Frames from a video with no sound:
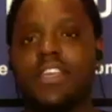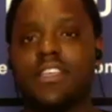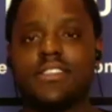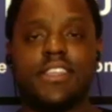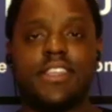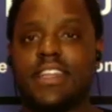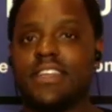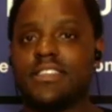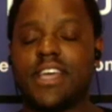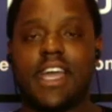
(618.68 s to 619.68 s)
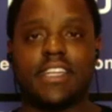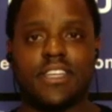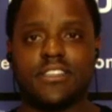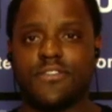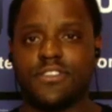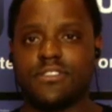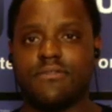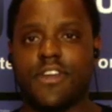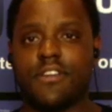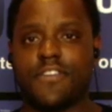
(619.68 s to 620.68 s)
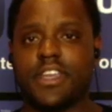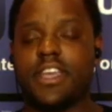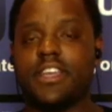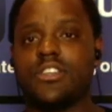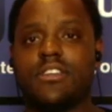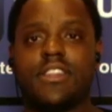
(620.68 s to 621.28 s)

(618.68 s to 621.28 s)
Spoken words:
easily. That is identity verification,